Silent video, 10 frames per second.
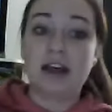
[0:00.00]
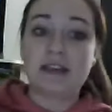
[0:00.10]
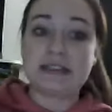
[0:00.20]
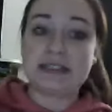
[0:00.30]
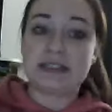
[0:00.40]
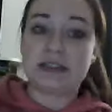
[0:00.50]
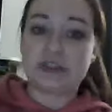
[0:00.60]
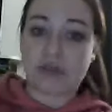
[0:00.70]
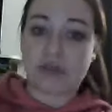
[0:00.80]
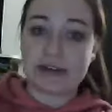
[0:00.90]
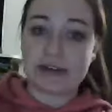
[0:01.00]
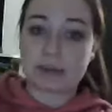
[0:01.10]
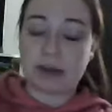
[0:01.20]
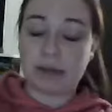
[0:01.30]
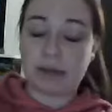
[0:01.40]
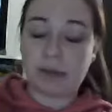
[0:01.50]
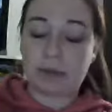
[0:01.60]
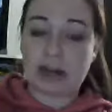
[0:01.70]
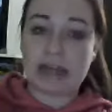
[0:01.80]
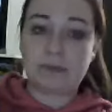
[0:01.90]
This is The Diviners by Libba
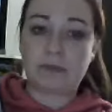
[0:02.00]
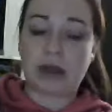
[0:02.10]
Bray.